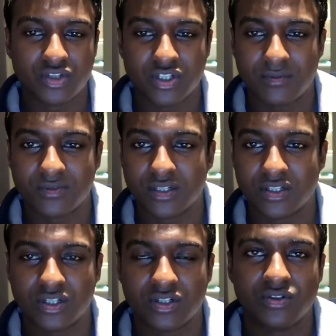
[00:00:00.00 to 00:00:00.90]

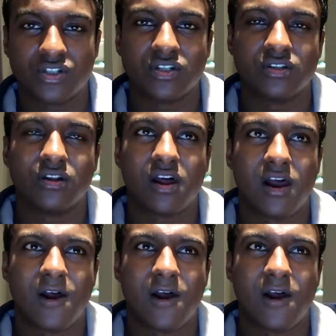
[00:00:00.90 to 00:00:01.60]
substitution?